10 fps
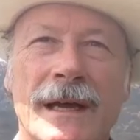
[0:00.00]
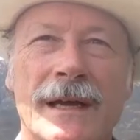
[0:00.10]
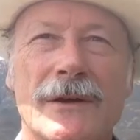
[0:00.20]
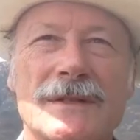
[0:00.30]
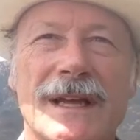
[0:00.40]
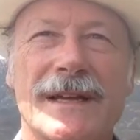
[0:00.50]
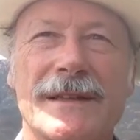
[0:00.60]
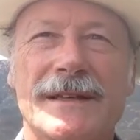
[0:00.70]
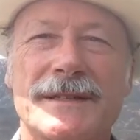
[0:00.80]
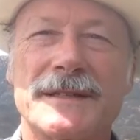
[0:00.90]
It goes like
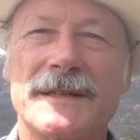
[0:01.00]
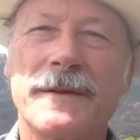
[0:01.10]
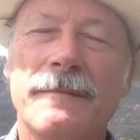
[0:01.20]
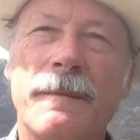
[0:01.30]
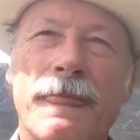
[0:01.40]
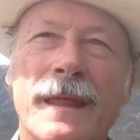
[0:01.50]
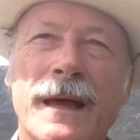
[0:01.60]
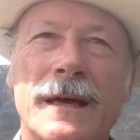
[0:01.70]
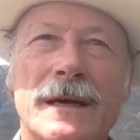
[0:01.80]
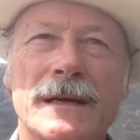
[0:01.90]
this.
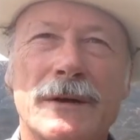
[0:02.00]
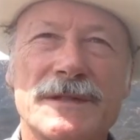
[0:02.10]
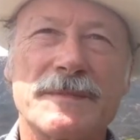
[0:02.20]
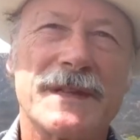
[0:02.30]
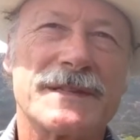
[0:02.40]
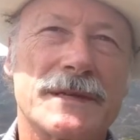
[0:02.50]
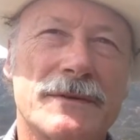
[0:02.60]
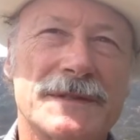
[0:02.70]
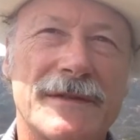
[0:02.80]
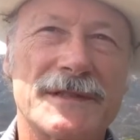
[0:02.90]
Goldsmiths
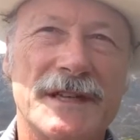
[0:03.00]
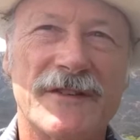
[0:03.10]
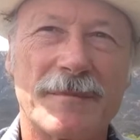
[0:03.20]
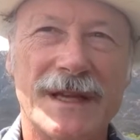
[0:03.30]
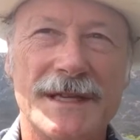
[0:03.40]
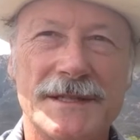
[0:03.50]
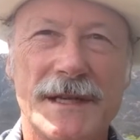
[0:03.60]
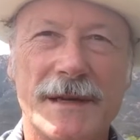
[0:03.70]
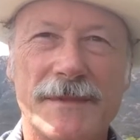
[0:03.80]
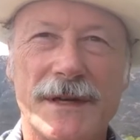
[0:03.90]
always have a safe place to
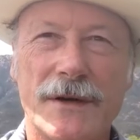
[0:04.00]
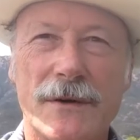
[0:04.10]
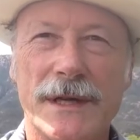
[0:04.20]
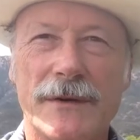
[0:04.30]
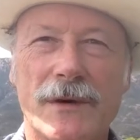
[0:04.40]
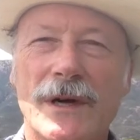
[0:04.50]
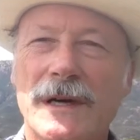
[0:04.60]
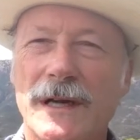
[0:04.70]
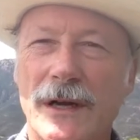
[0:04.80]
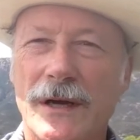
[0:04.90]
keep the gold they were
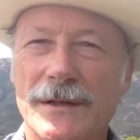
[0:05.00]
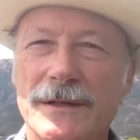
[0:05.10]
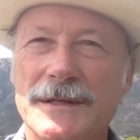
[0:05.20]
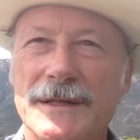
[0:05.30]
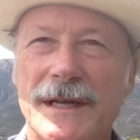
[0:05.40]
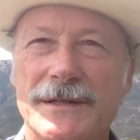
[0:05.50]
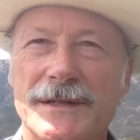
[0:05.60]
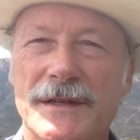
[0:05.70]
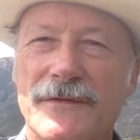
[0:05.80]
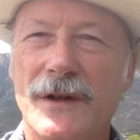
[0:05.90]
working on, such
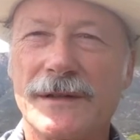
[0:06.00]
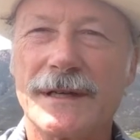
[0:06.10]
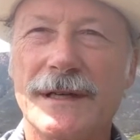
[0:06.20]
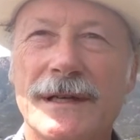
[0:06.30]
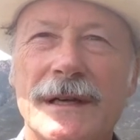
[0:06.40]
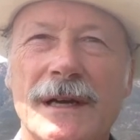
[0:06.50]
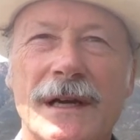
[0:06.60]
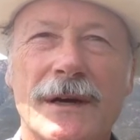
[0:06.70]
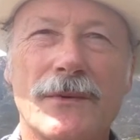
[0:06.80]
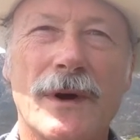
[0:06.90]
as a vault.
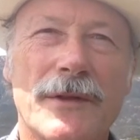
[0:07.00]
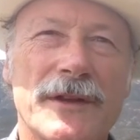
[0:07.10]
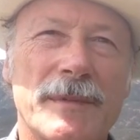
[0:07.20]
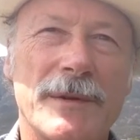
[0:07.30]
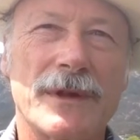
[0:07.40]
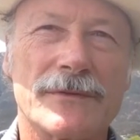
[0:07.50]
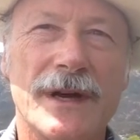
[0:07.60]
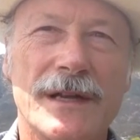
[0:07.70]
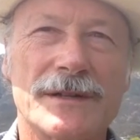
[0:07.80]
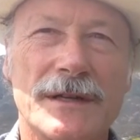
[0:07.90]
Wealthy people
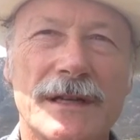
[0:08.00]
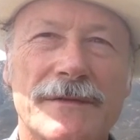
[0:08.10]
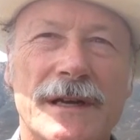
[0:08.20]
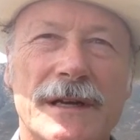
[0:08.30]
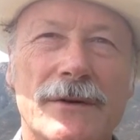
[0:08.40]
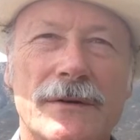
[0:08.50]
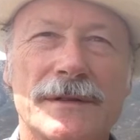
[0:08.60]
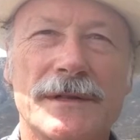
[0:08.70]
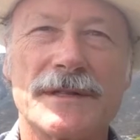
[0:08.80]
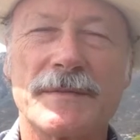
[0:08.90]
arranged to leave their gold
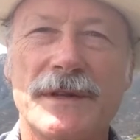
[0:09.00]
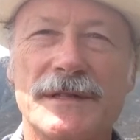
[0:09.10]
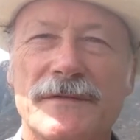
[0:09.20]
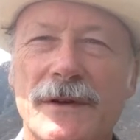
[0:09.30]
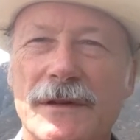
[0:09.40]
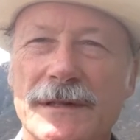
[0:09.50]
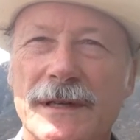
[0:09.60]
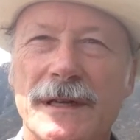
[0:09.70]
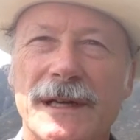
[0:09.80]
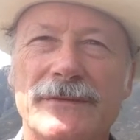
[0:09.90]
in the smith's vault.
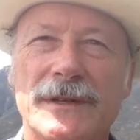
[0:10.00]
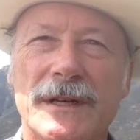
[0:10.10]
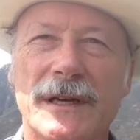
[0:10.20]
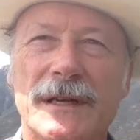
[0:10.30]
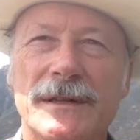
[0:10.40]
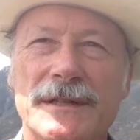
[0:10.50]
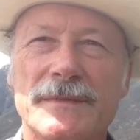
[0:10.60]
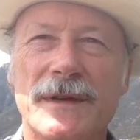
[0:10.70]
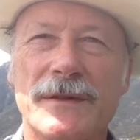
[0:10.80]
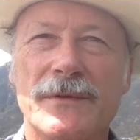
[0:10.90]
In return, the
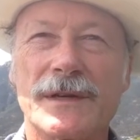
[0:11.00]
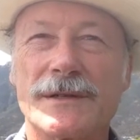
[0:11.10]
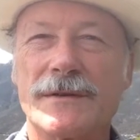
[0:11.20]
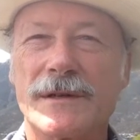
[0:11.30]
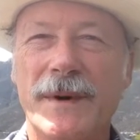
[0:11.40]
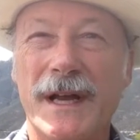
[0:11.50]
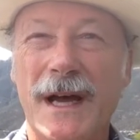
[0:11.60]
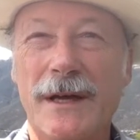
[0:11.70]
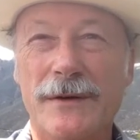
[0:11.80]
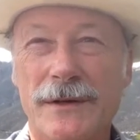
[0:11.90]
smith would issue them an
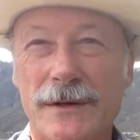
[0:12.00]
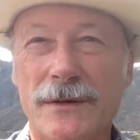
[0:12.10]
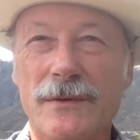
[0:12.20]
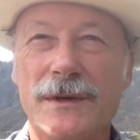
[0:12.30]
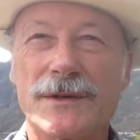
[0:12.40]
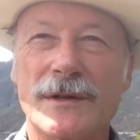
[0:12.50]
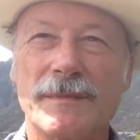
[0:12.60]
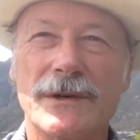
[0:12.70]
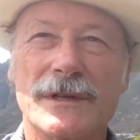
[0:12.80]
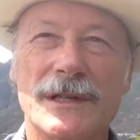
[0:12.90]
IOU, which could
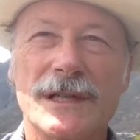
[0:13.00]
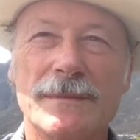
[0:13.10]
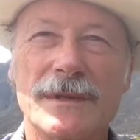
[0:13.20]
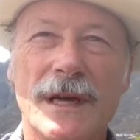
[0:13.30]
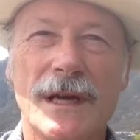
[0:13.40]
be redeemed